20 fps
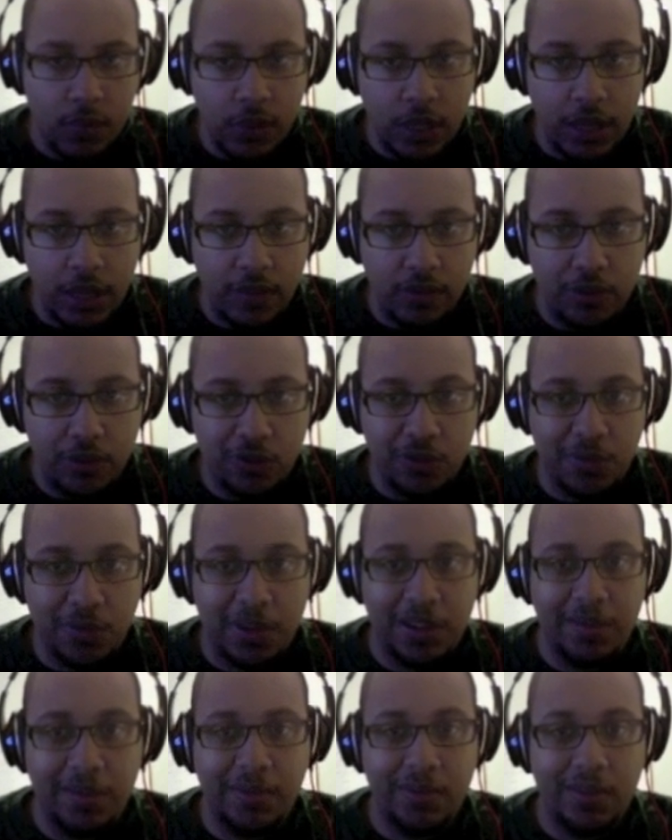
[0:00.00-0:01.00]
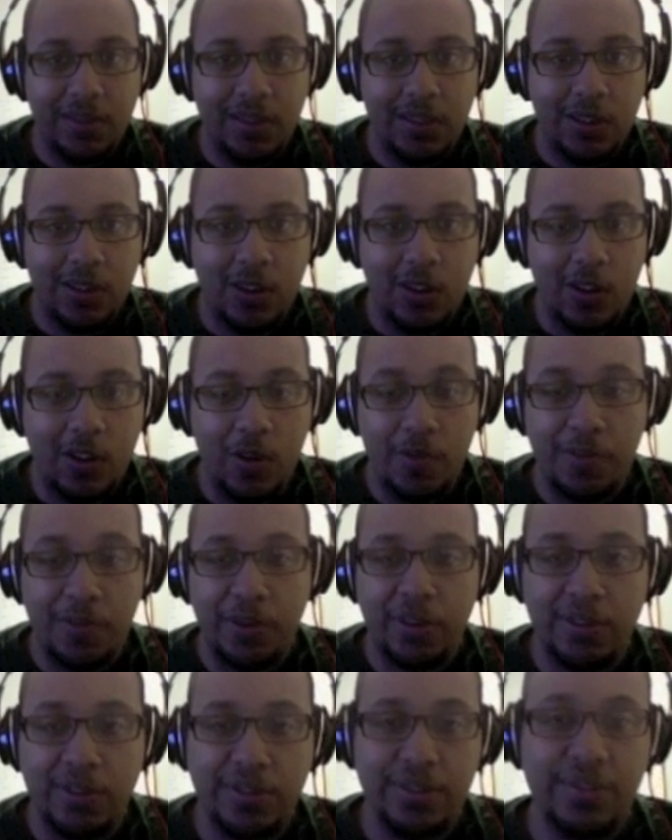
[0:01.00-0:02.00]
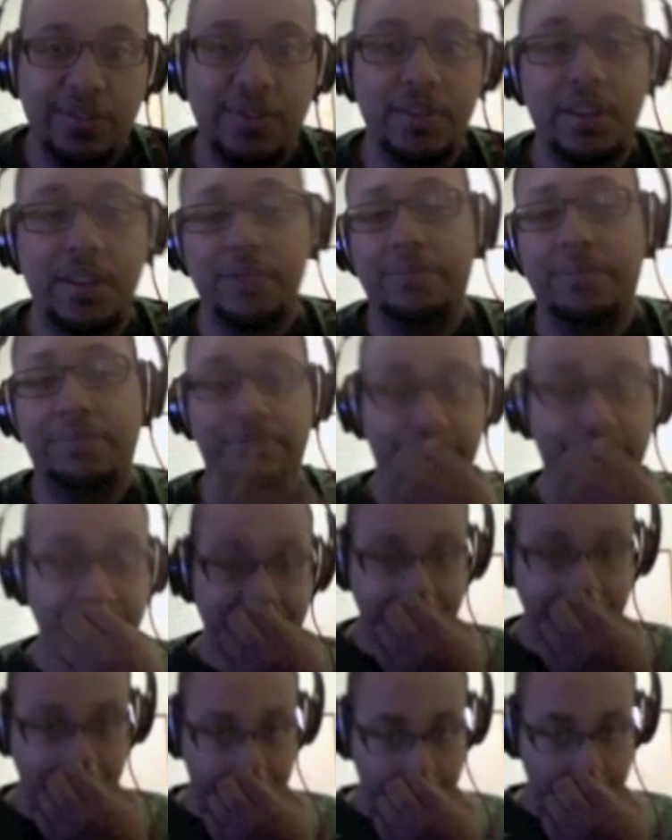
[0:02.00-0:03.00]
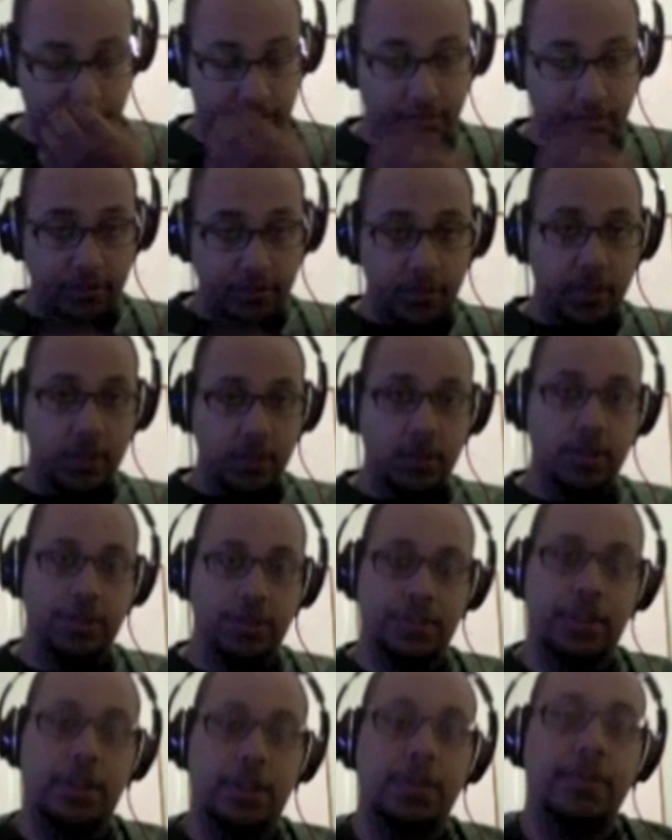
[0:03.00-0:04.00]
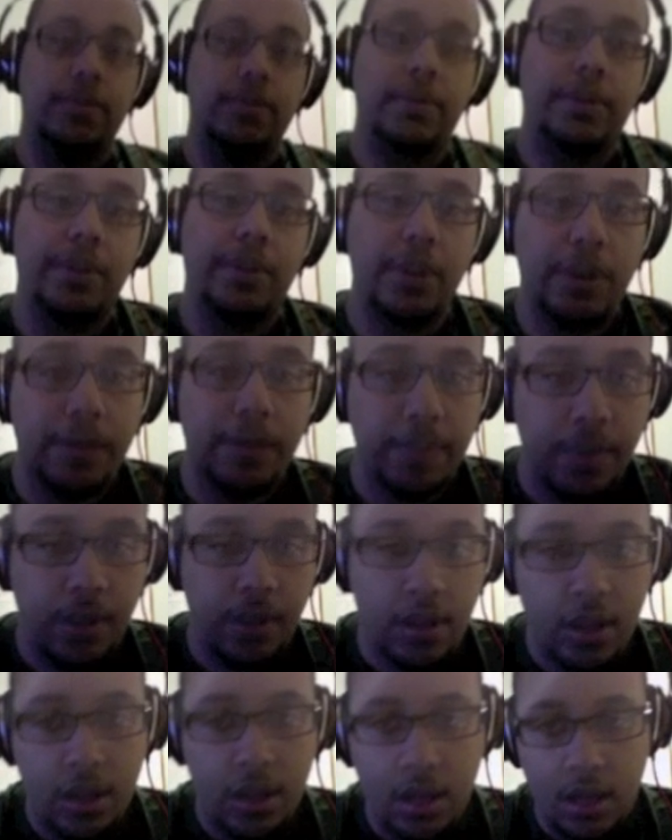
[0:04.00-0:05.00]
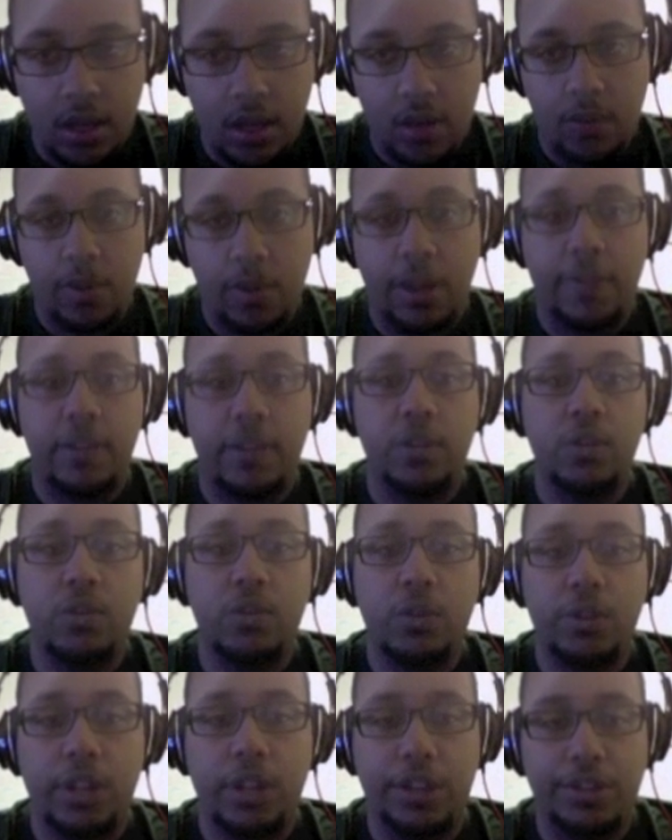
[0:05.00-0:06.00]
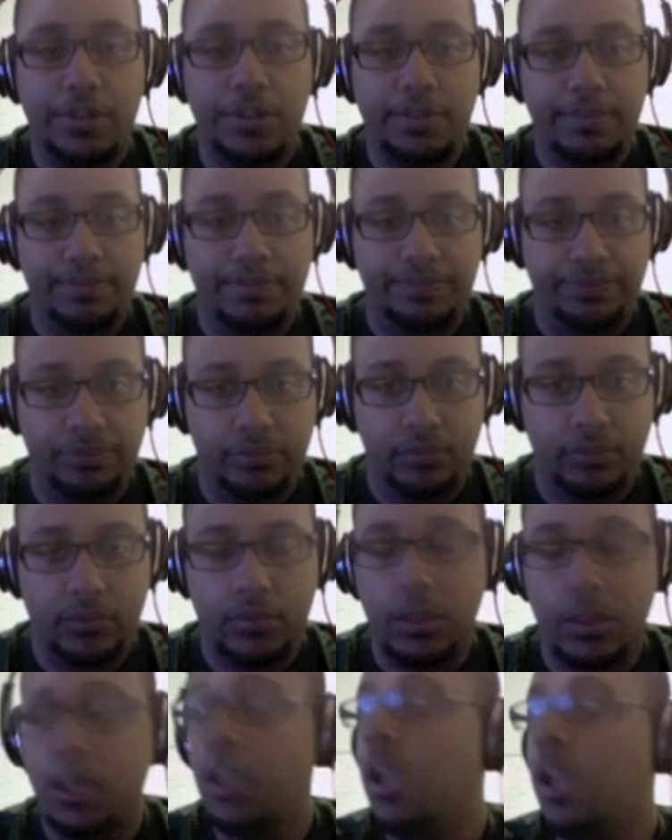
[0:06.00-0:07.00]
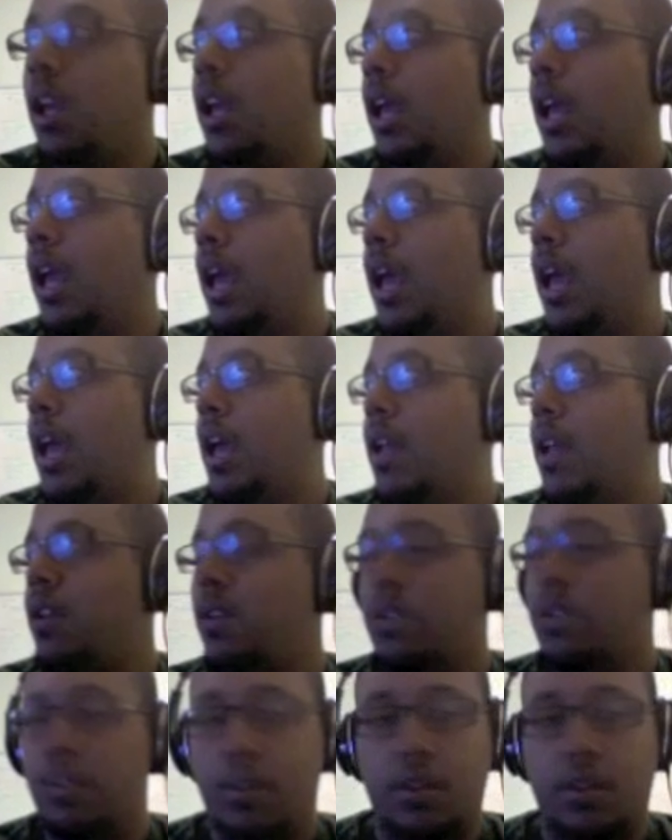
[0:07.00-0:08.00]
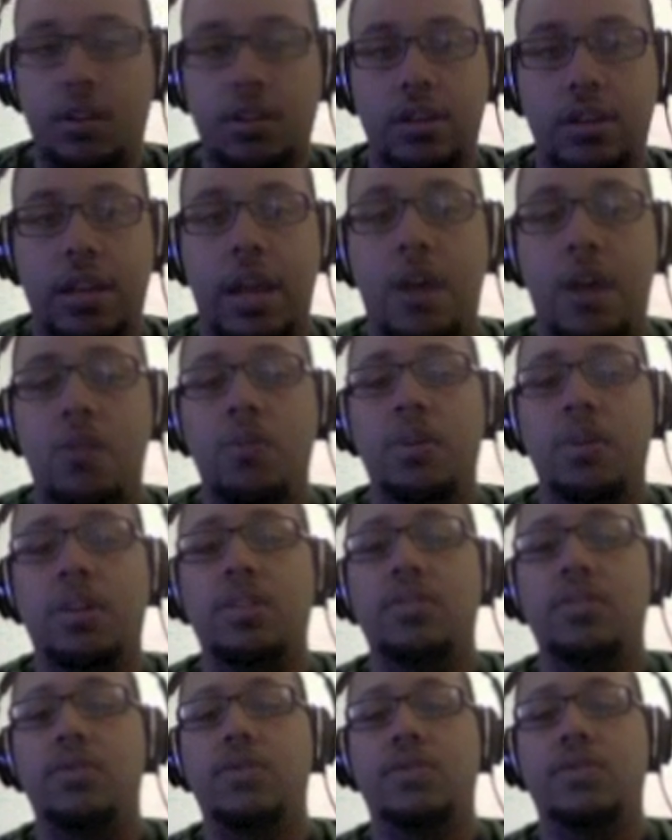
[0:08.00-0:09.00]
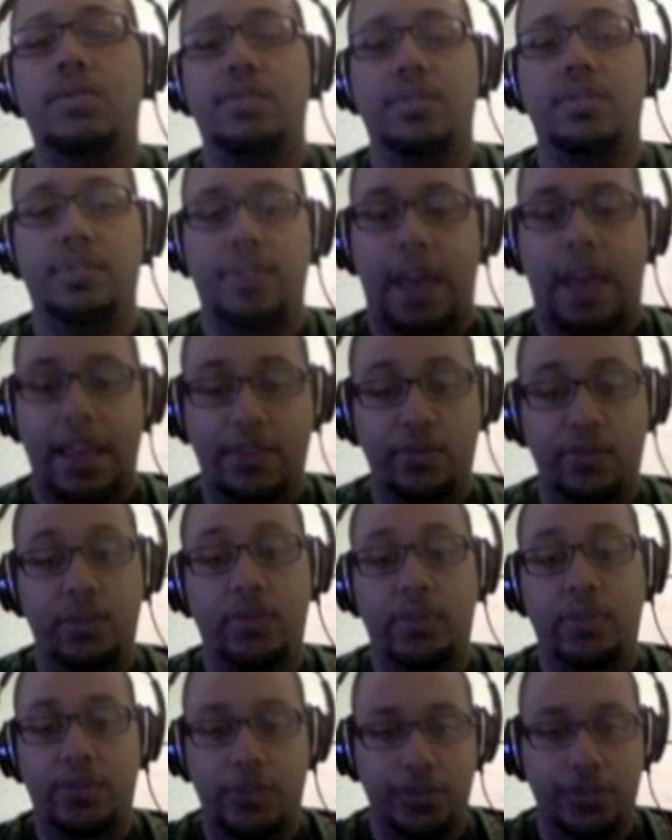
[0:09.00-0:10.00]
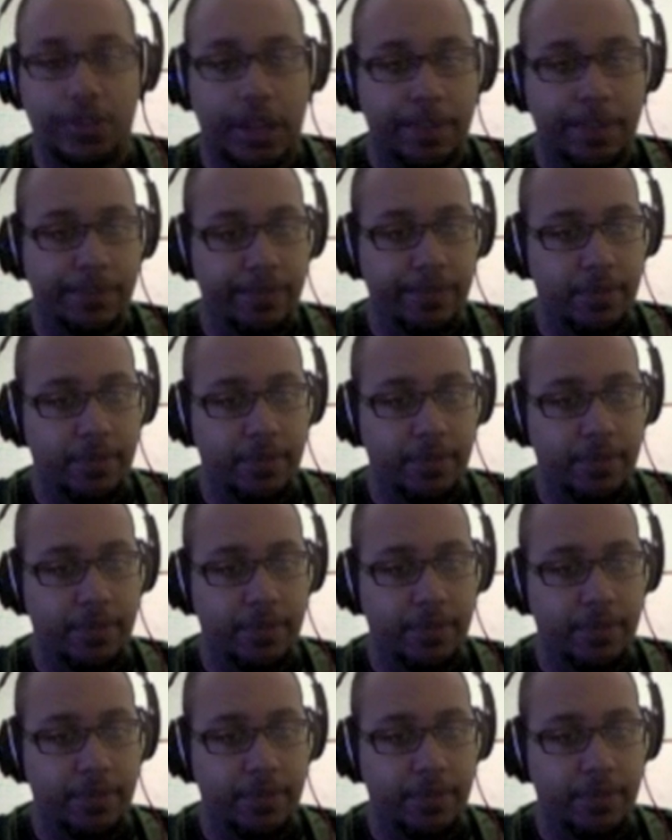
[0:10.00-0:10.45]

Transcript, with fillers: I want too many open parentheses. All right. So there you go. You have the new rotation. And now we're going to use iTween for the first time.